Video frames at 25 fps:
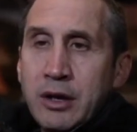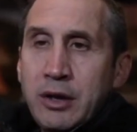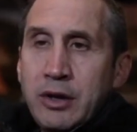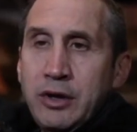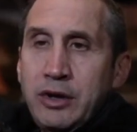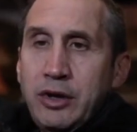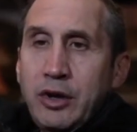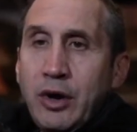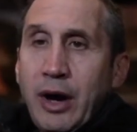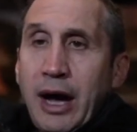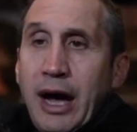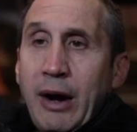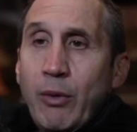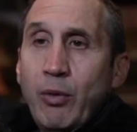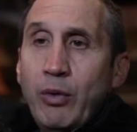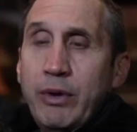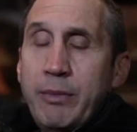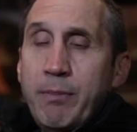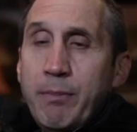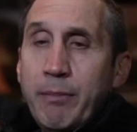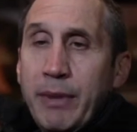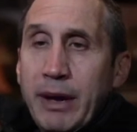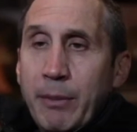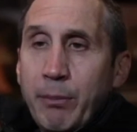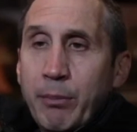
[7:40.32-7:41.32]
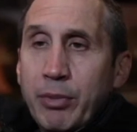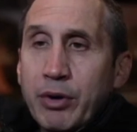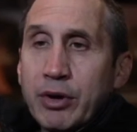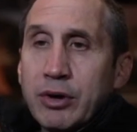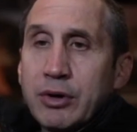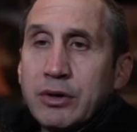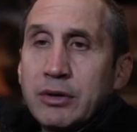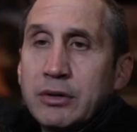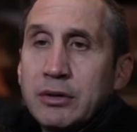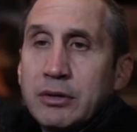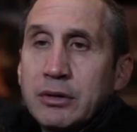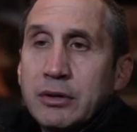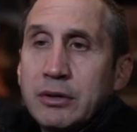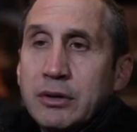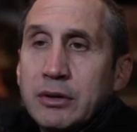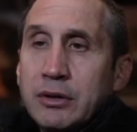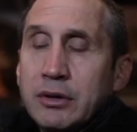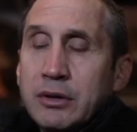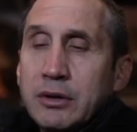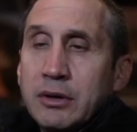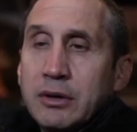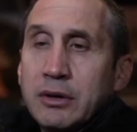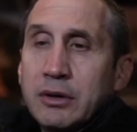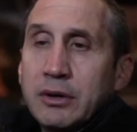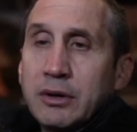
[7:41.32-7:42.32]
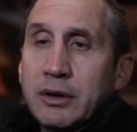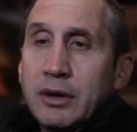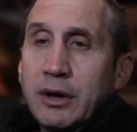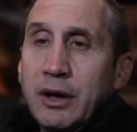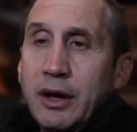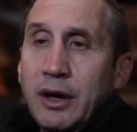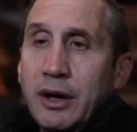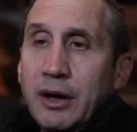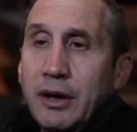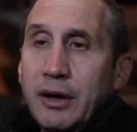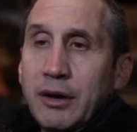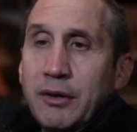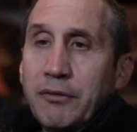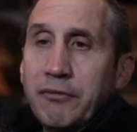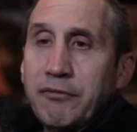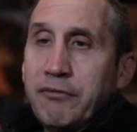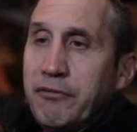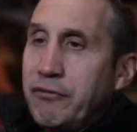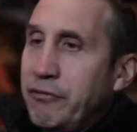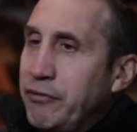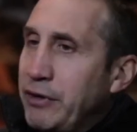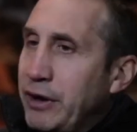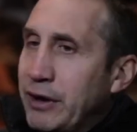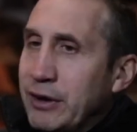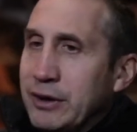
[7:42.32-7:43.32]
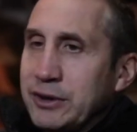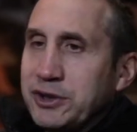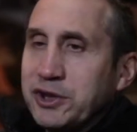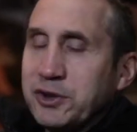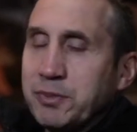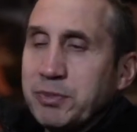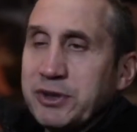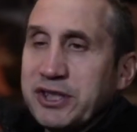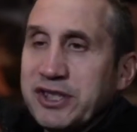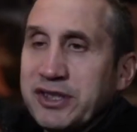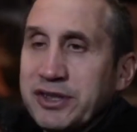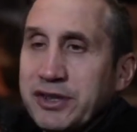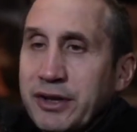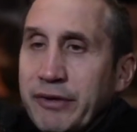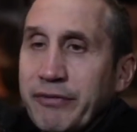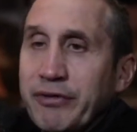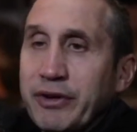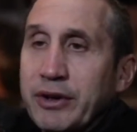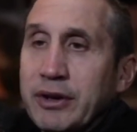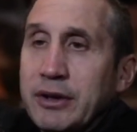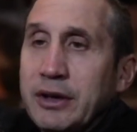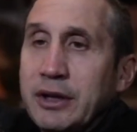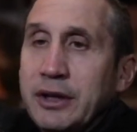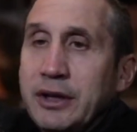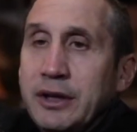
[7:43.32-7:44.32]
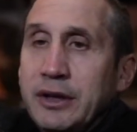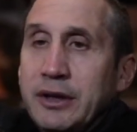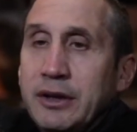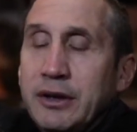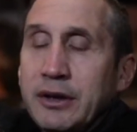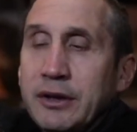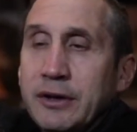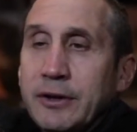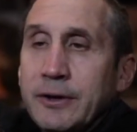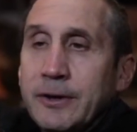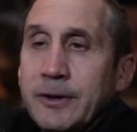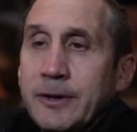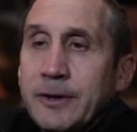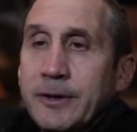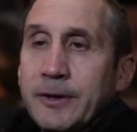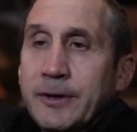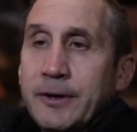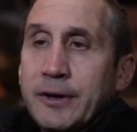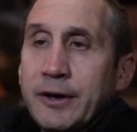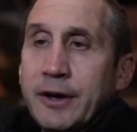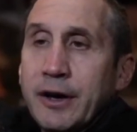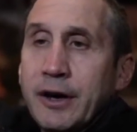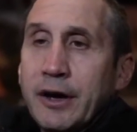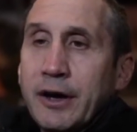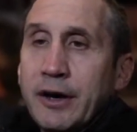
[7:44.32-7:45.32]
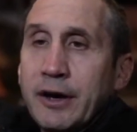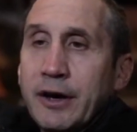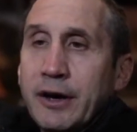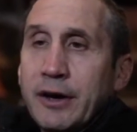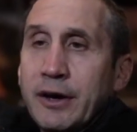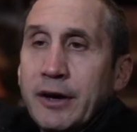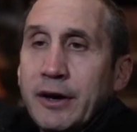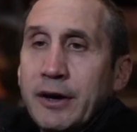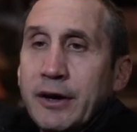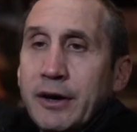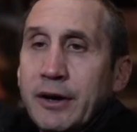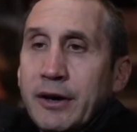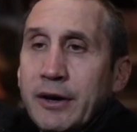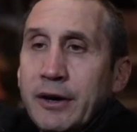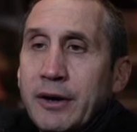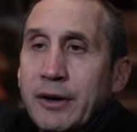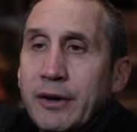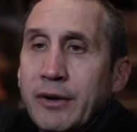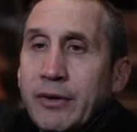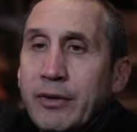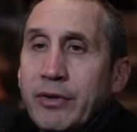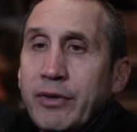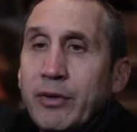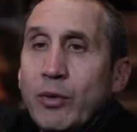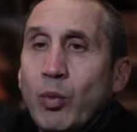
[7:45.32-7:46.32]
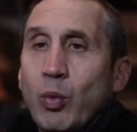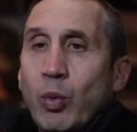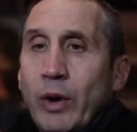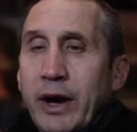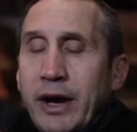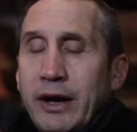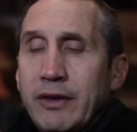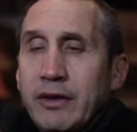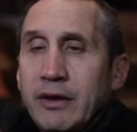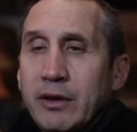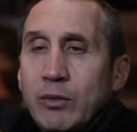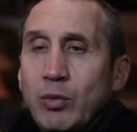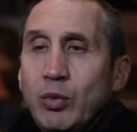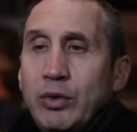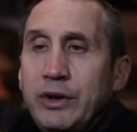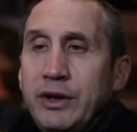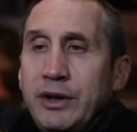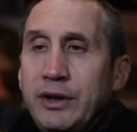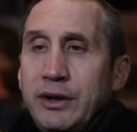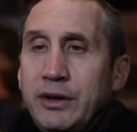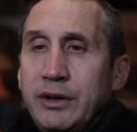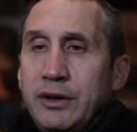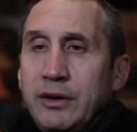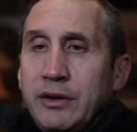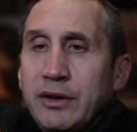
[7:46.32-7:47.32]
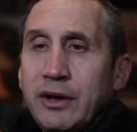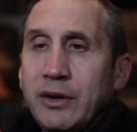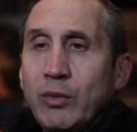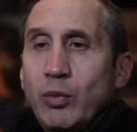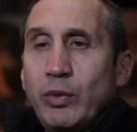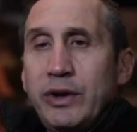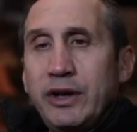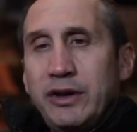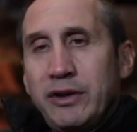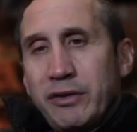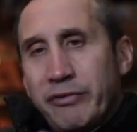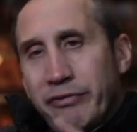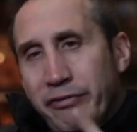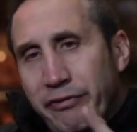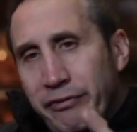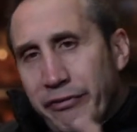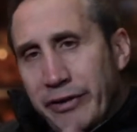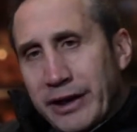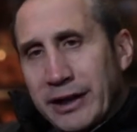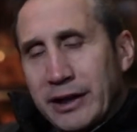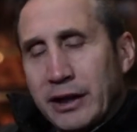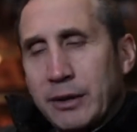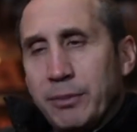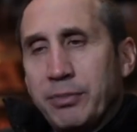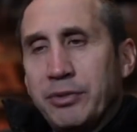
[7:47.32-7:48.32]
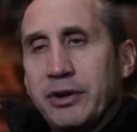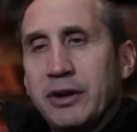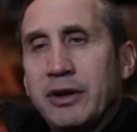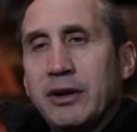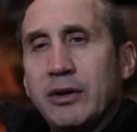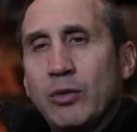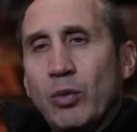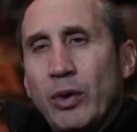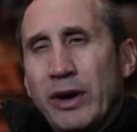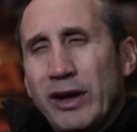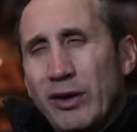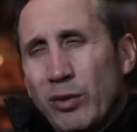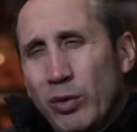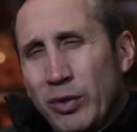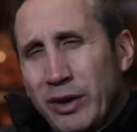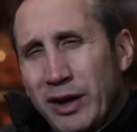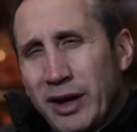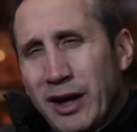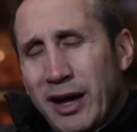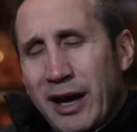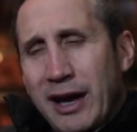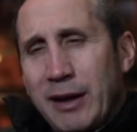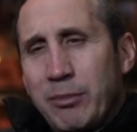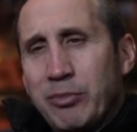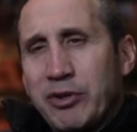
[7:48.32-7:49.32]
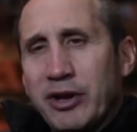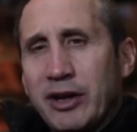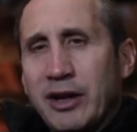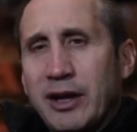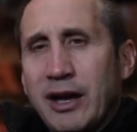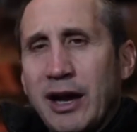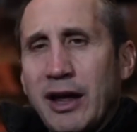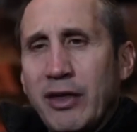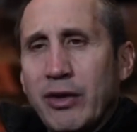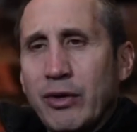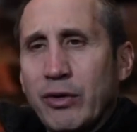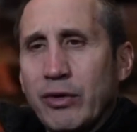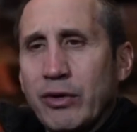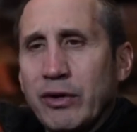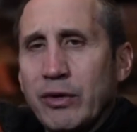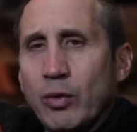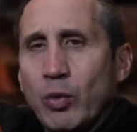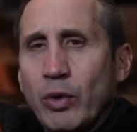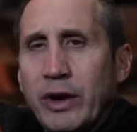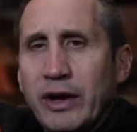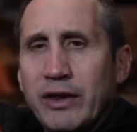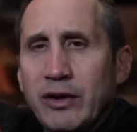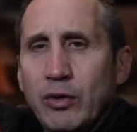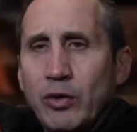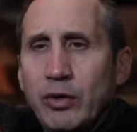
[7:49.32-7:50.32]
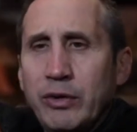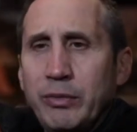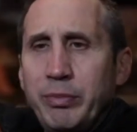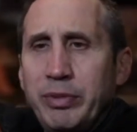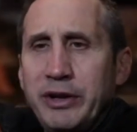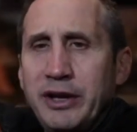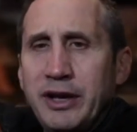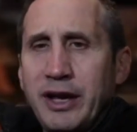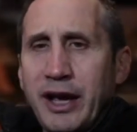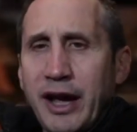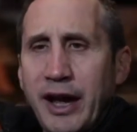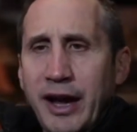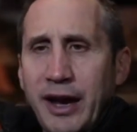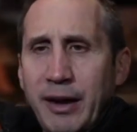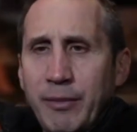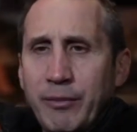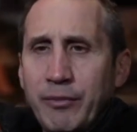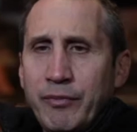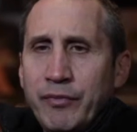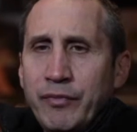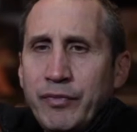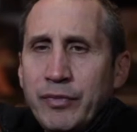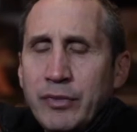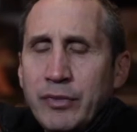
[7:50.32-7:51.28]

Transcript: I remember very specifically the way that we developed, and the way that we came together, and the way that we became